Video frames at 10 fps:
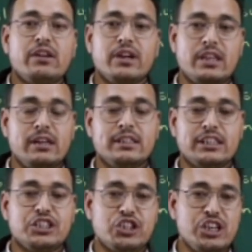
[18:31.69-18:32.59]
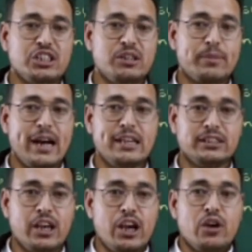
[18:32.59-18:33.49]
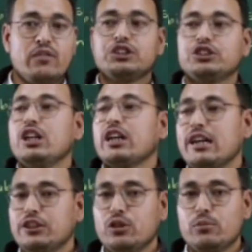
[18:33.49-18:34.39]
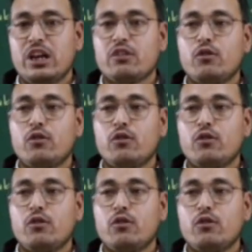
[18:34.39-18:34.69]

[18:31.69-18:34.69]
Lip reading: whenever there is a change in price, we still consume.